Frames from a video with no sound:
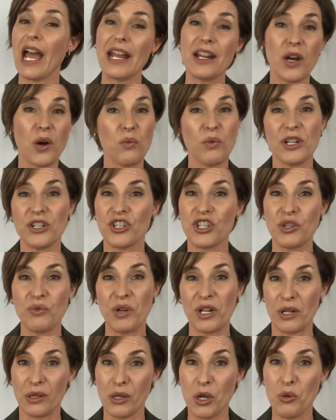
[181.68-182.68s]
I don't want you
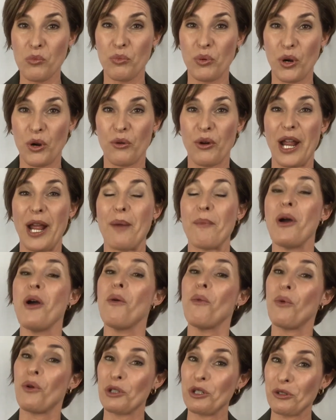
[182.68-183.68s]
in a loan program
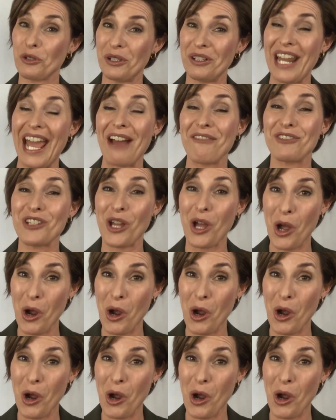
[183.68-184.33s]
where you're going to have to